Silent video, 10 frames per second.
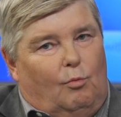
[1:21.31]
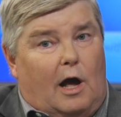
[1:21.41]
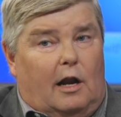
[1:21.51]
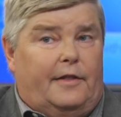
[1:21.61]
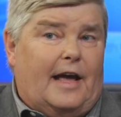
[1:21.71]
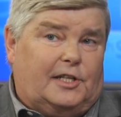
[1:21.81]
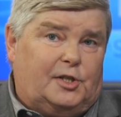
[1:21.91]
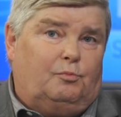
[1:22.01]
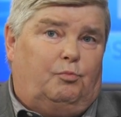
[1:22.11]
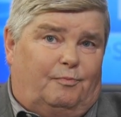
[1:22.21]
Well, and
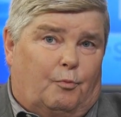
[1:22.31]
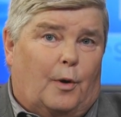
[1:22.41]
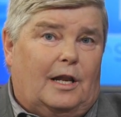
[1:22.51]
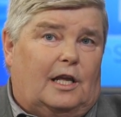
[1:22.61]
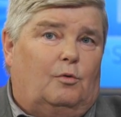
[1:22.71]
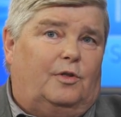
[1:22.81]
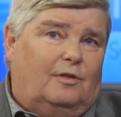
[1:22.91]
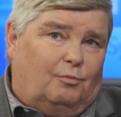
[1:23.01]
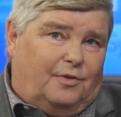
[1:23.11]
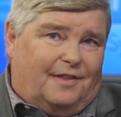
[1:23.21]
that's really
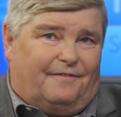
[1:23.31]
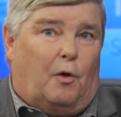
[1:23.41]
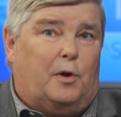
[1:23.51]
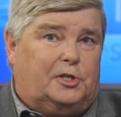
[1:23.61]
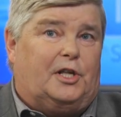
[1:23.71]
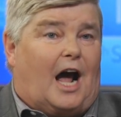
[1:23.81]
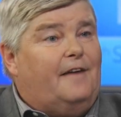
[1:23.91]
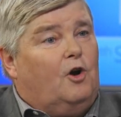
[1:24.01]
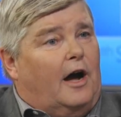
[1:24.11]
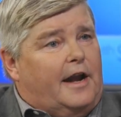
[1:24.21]
the focus that
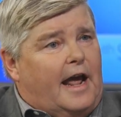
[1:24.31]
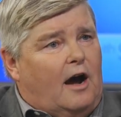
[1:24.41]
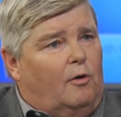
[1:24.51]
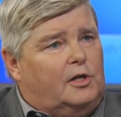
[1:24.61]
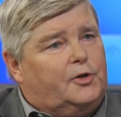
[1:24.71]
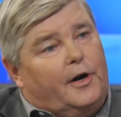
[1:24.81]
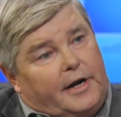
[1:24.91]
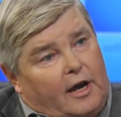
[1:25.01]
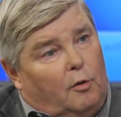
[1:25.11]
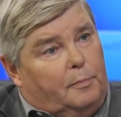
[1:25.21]
I've got now, is trying
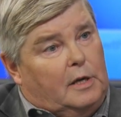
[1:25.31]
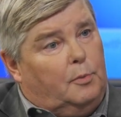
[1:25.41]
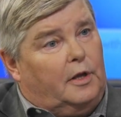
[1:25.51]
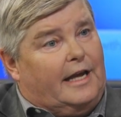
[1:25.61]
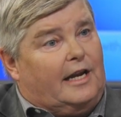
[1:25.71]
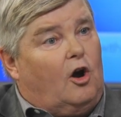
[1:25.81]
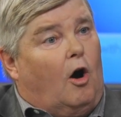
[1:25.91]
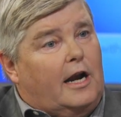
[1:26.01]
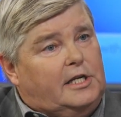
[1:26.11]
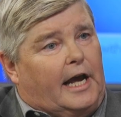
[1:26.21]
to help people get
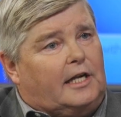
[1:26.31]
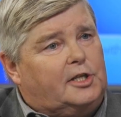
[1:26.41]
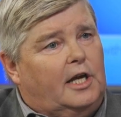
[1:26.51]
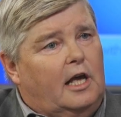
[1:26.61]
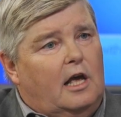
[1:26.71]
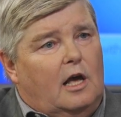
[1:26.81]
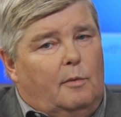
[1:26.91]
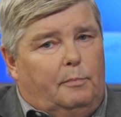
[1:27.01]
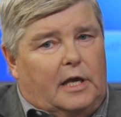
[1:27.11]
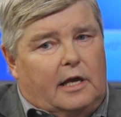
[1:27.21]
context,
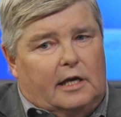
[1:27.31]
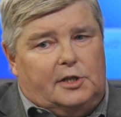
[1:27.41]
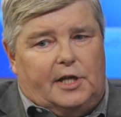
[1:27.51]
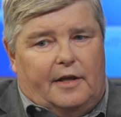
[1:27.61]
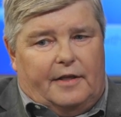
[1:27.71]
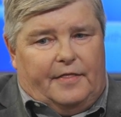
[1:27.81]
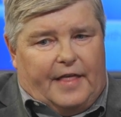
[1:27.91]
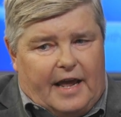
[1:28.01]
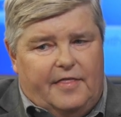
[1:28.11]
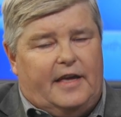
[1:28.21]
because
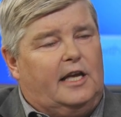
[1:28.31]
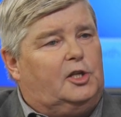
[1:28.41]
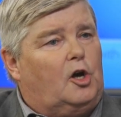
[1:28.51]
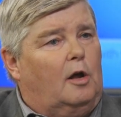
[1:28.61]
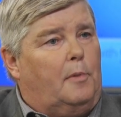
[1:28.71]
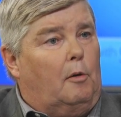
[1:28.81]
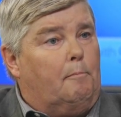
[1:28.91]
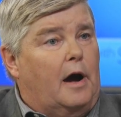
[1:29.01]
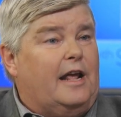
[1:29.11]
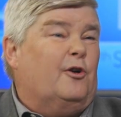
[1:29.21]
they think it's all about
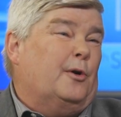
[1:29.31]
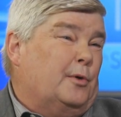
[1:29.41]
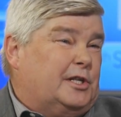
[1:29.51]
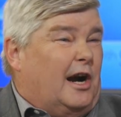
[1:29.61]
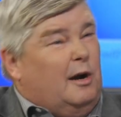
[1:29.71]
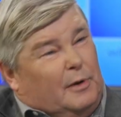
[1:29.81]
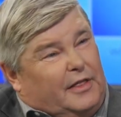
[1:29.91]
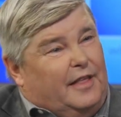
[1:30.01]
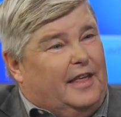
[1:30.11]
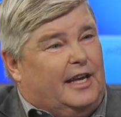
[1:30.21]
money, or in retirement
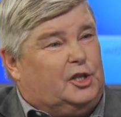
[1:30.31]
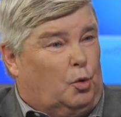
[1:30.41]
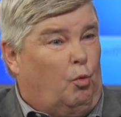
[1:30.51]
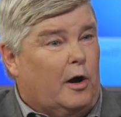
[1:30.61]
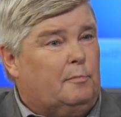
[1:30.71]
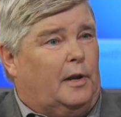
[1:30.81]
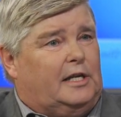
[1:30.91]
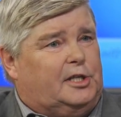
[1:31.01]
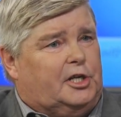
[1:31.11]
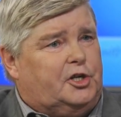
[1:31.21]
they think it's a
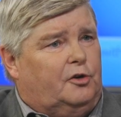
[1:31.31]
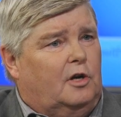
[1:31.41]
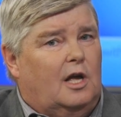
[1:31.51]
workplace issue,